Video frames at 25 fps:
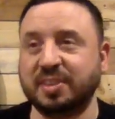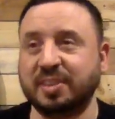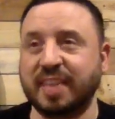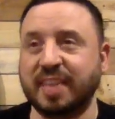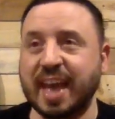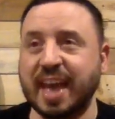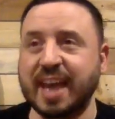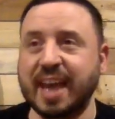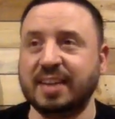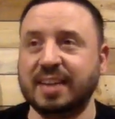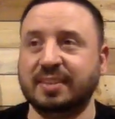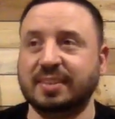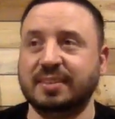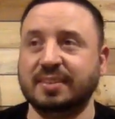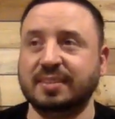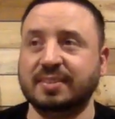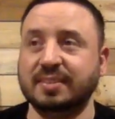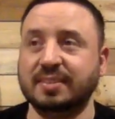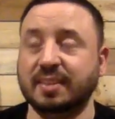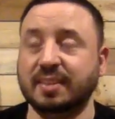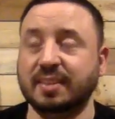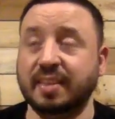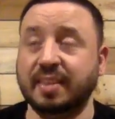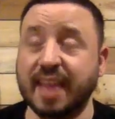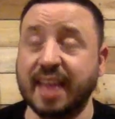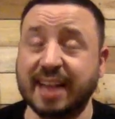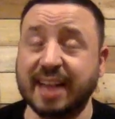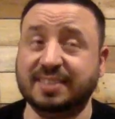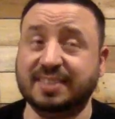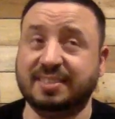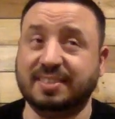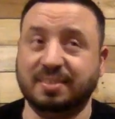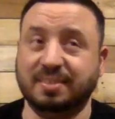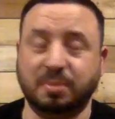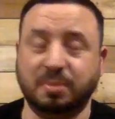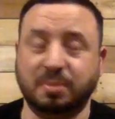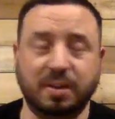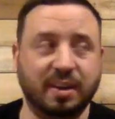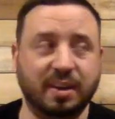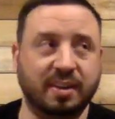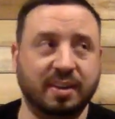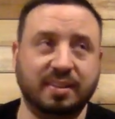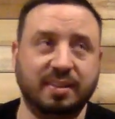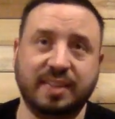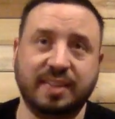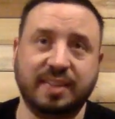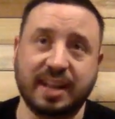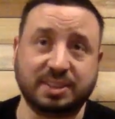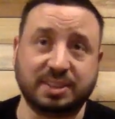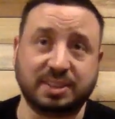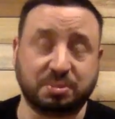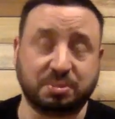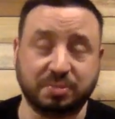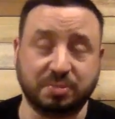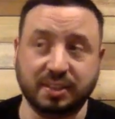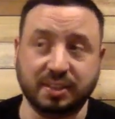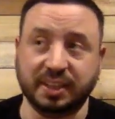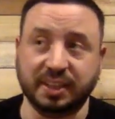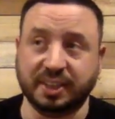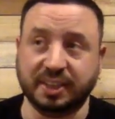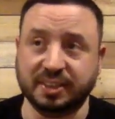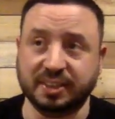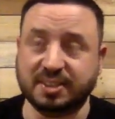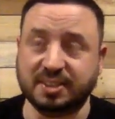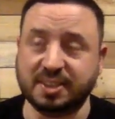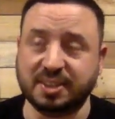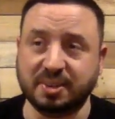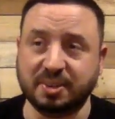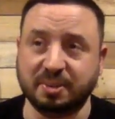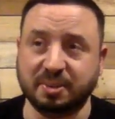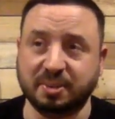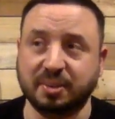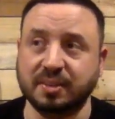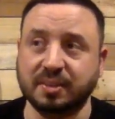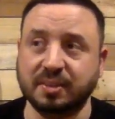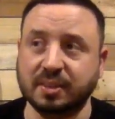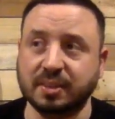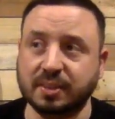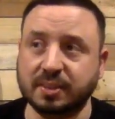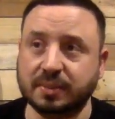That, that, oh, that's really good too.